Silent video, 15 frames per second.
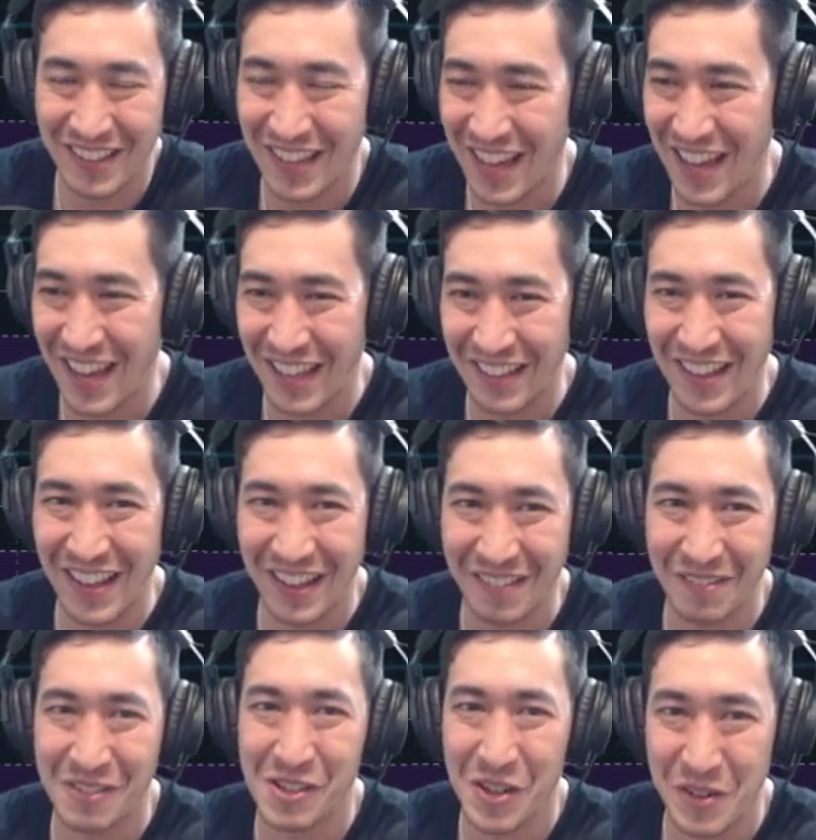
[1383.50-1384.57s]
TA like
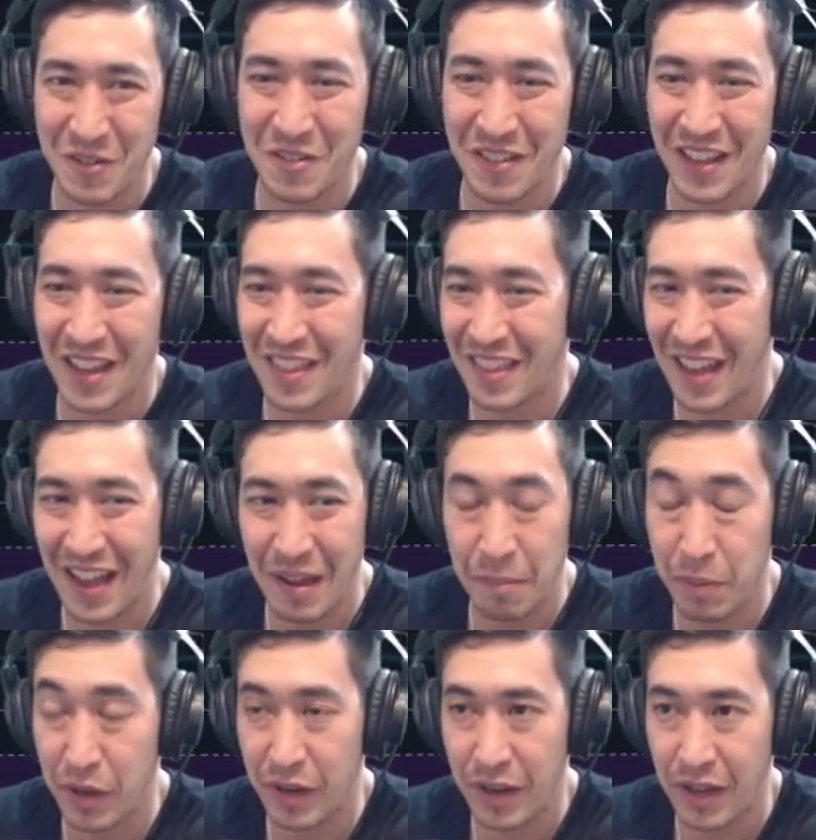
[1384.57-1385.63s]
will understand that.
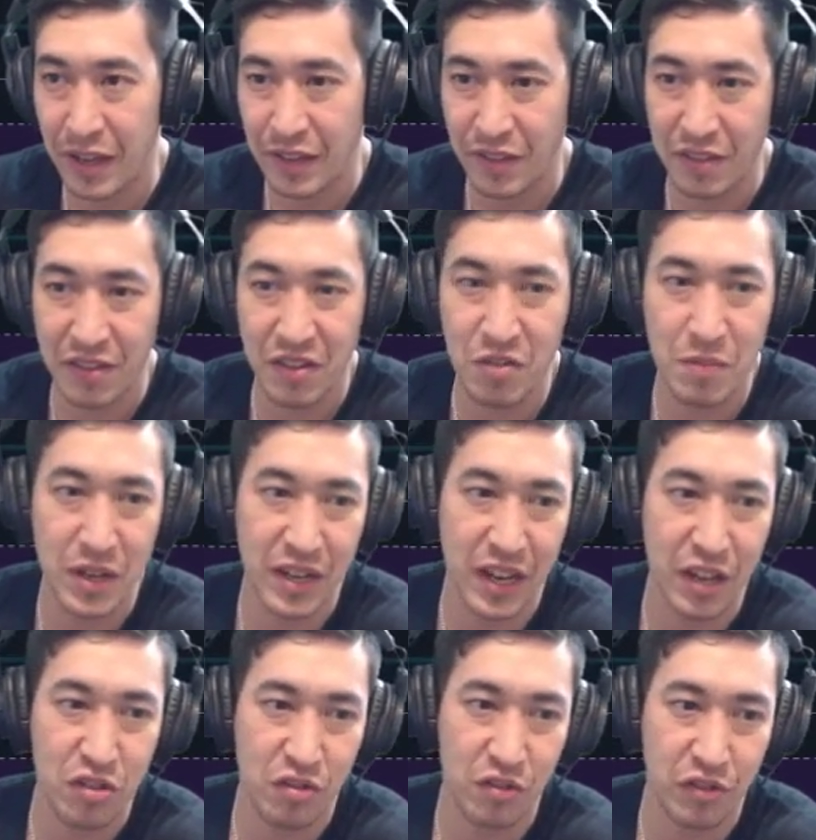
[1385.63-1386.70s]
But that's human
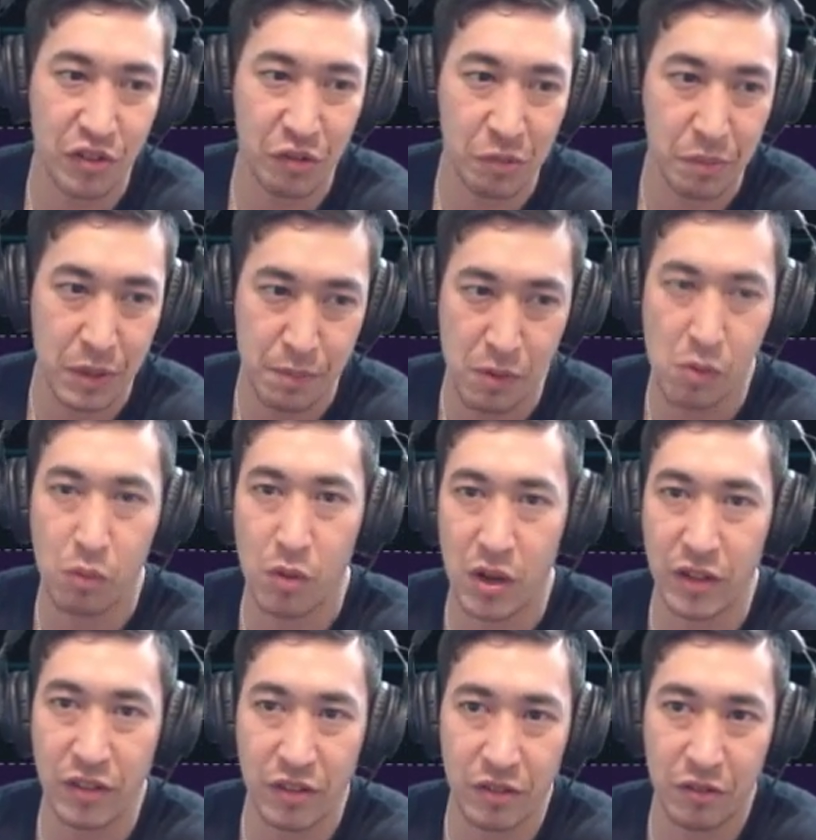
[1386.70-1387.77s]
nature too. People want
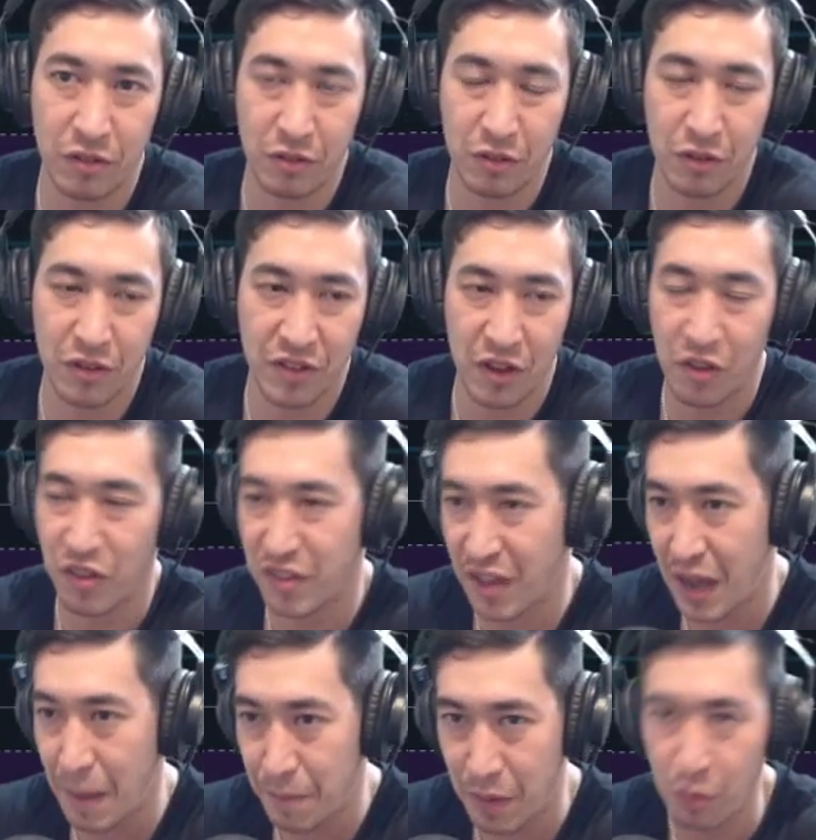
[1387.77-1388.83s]
to sell the
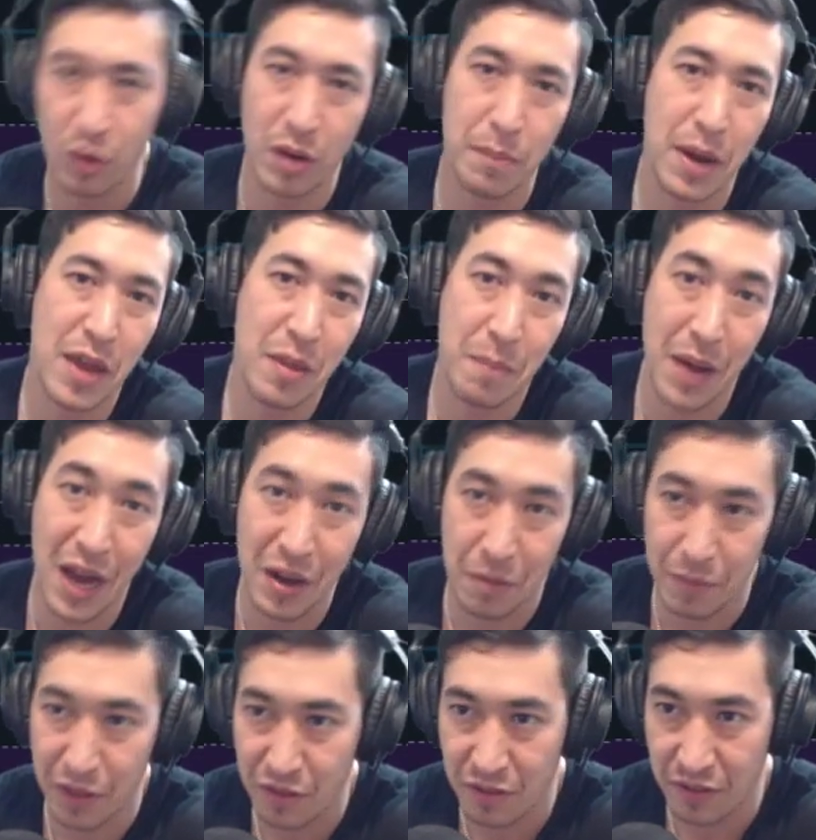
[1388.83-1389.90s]
top, they want to buy the bottom.
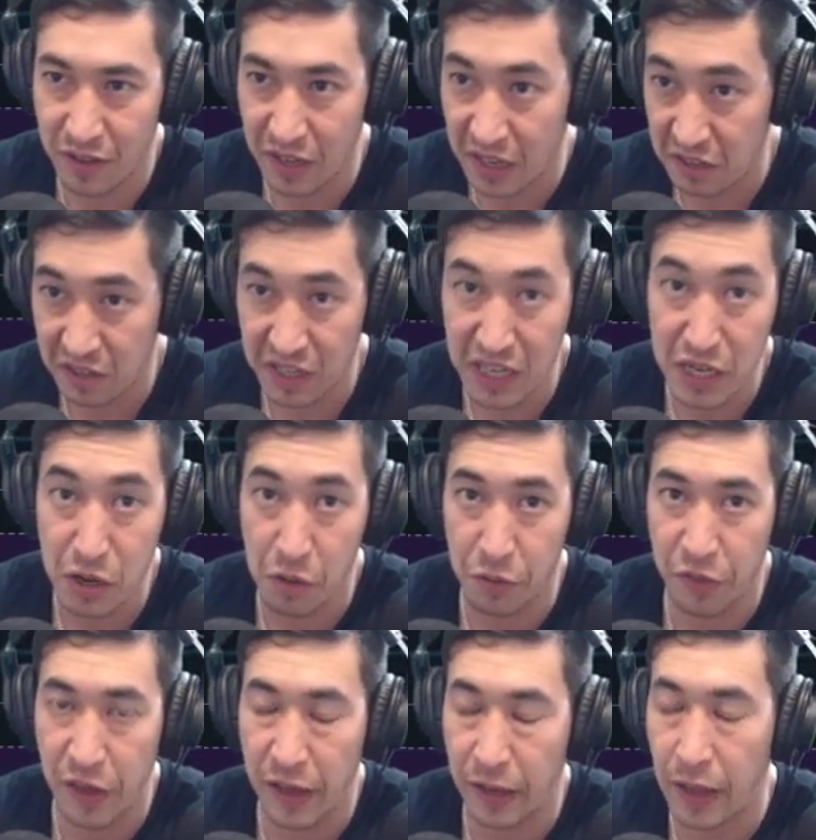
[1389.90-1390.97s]
It's an ego
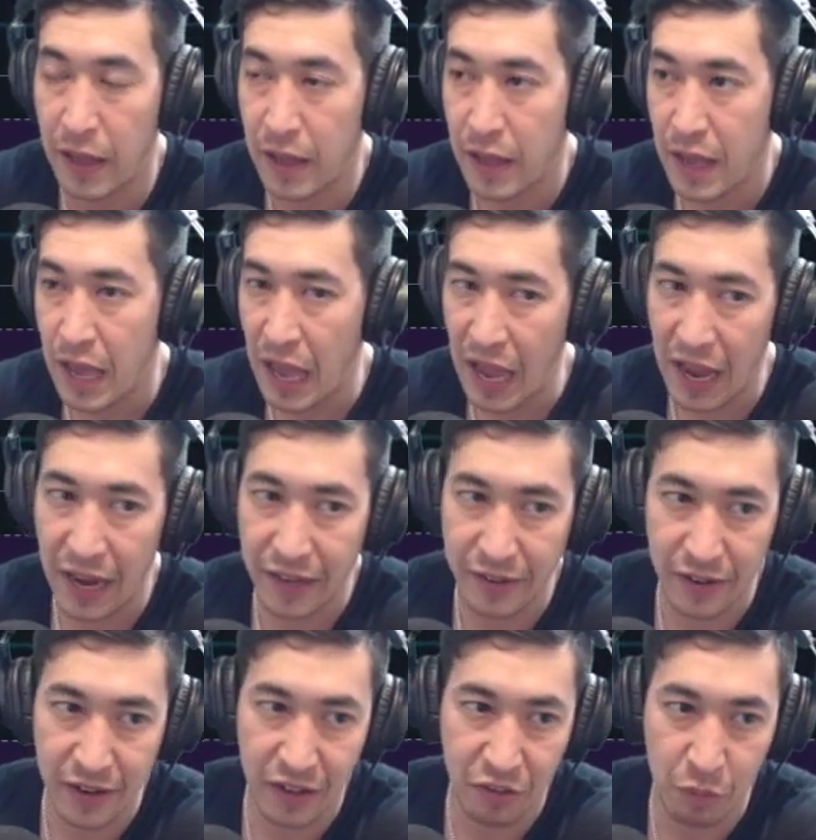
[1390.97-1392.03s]
thing. And
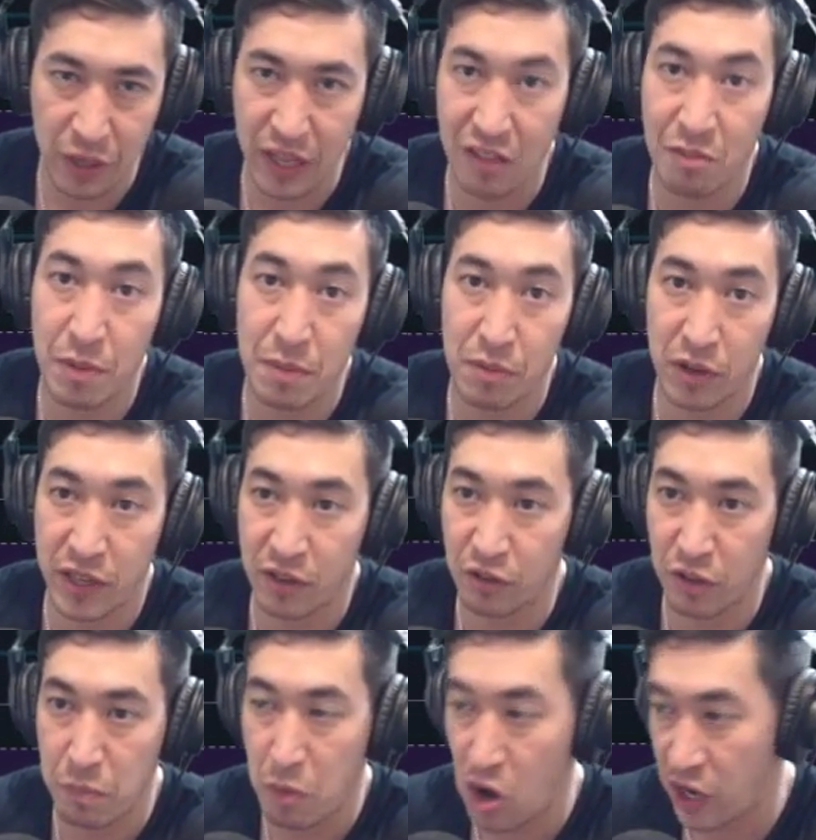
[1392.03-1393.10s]
it's what gets people killed
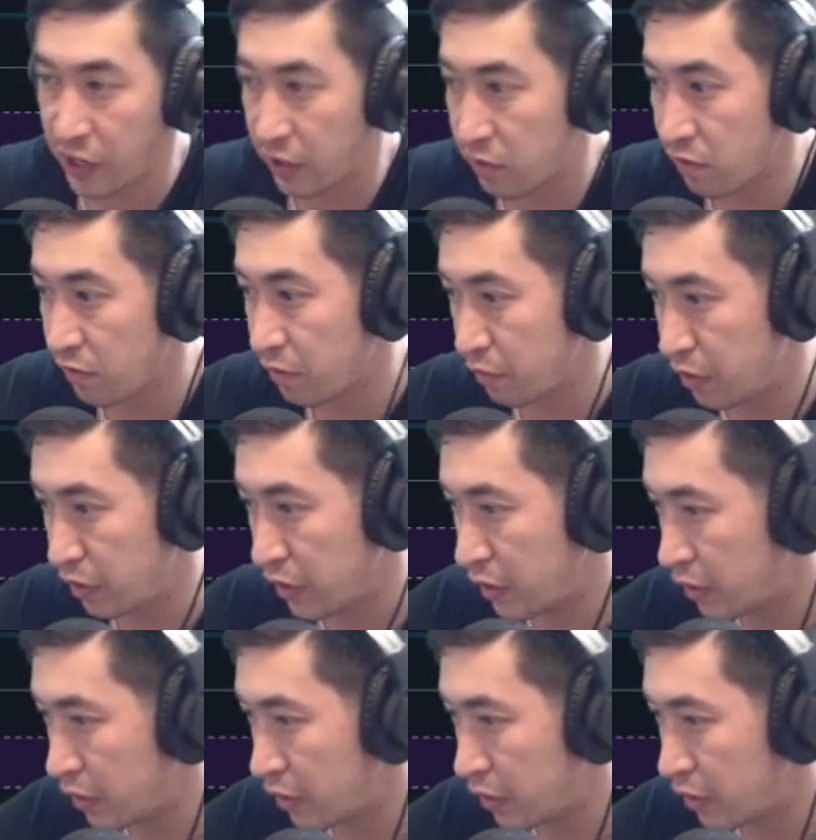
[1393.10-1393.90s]
in markets, really.